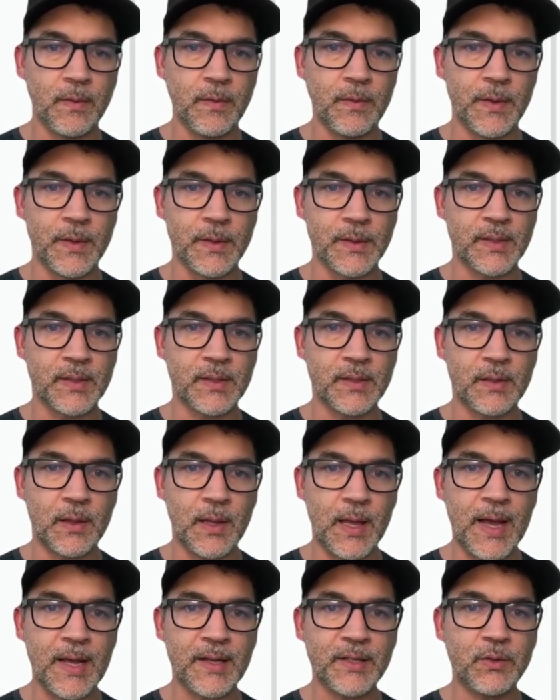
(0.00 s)
this
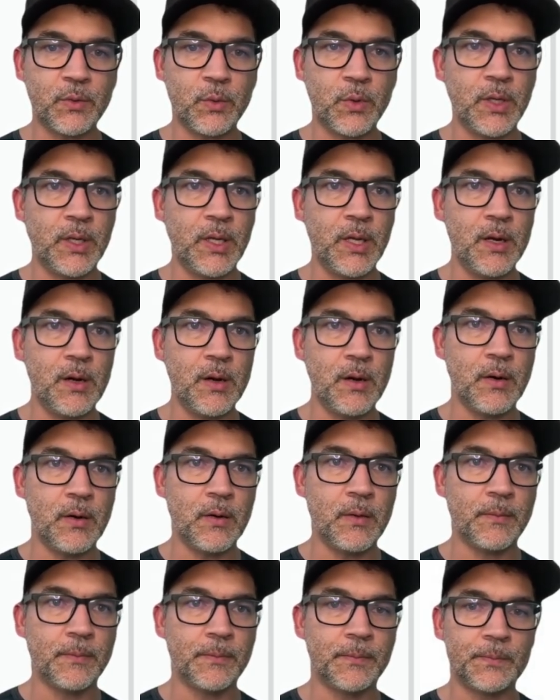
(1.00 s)
last one
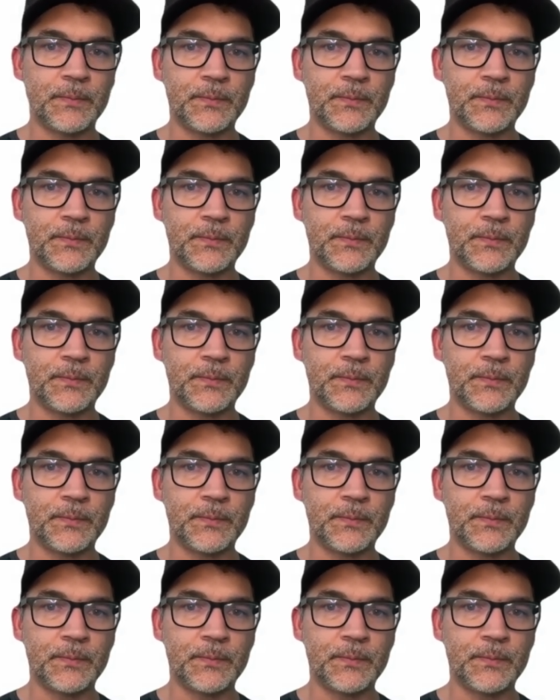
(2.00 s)
here.